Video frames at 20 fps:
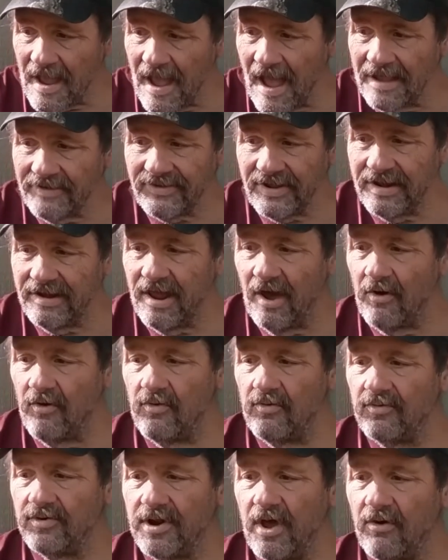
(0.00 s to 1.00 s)
I see
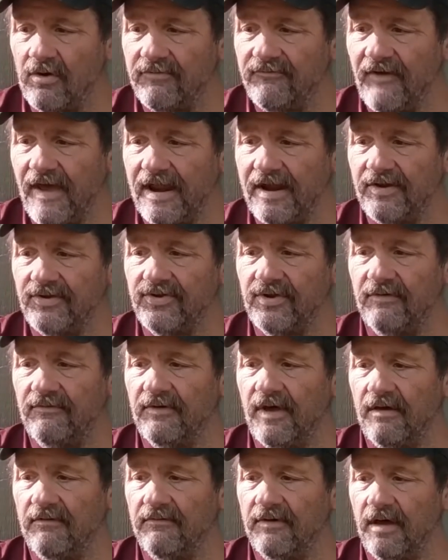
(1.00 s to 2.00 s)
no advantage
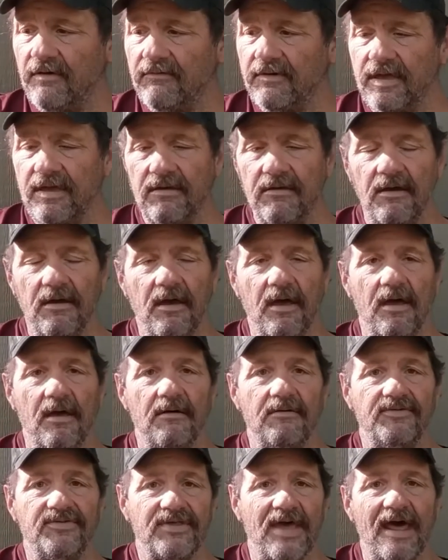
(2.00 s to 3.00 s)
of
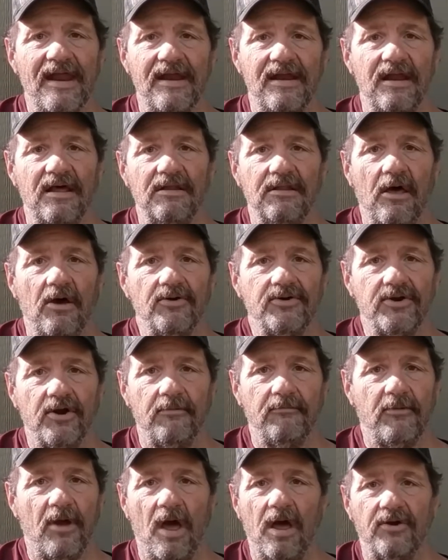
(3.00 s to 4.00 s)
signing a
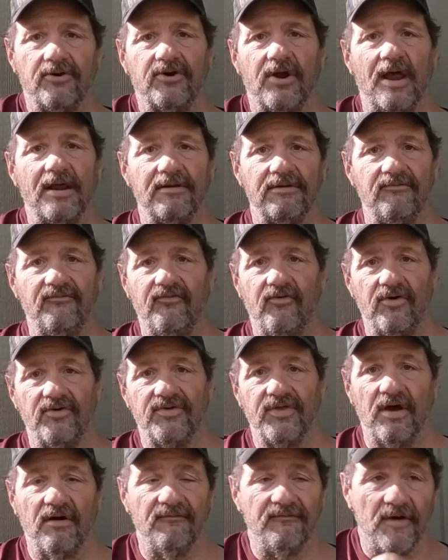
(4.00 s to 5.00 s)
long-term contract for a
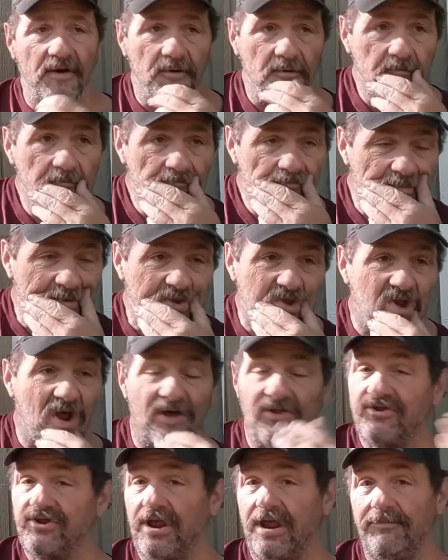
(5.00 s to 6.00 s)
cell phone. It's
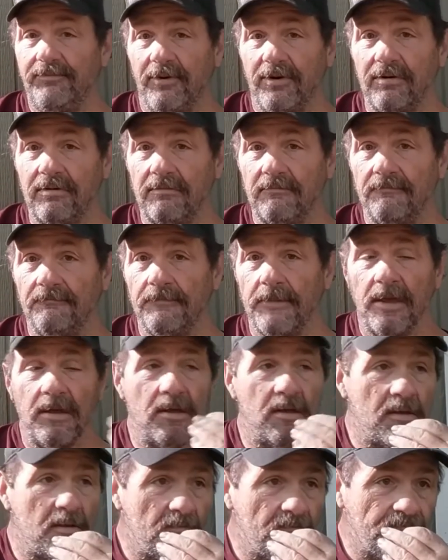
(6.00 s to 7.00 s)
not cheaper.
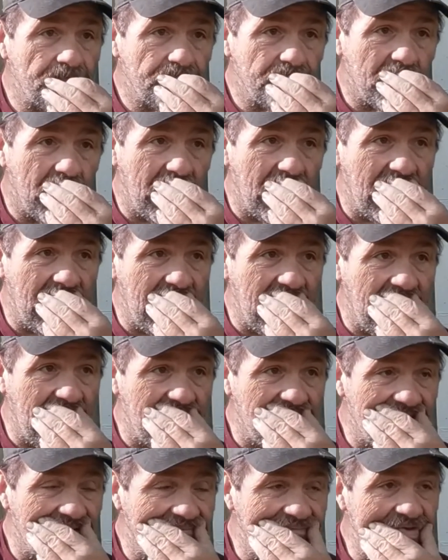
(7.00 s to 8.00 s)

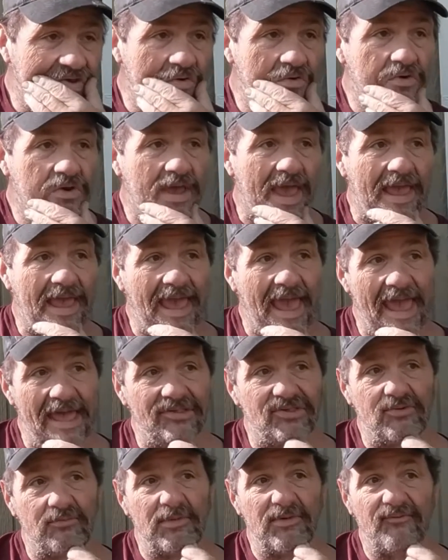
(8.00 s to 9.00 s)
And if you
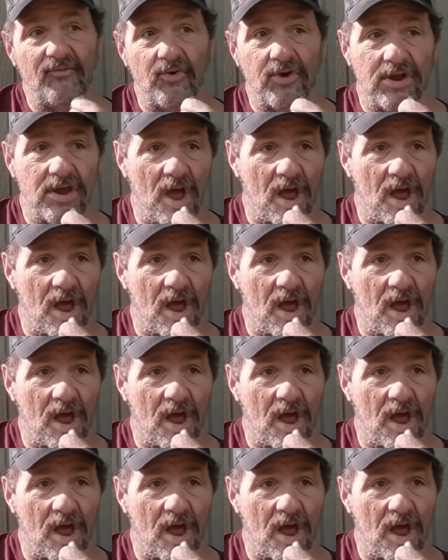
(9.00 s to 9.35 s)
cancel before your